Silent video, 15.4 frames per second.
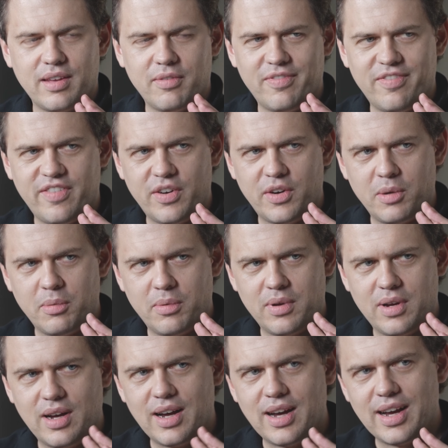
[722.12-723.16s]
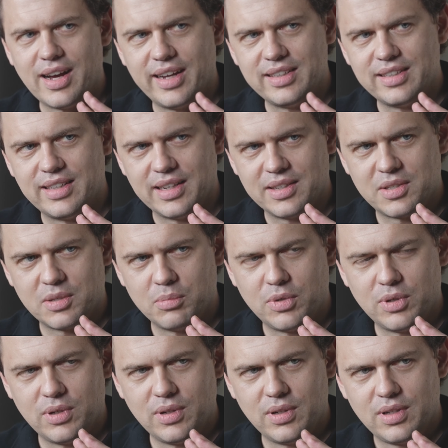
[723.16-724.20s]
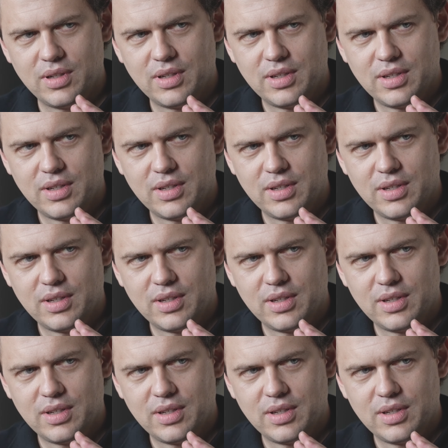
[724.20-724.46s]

a very high decimal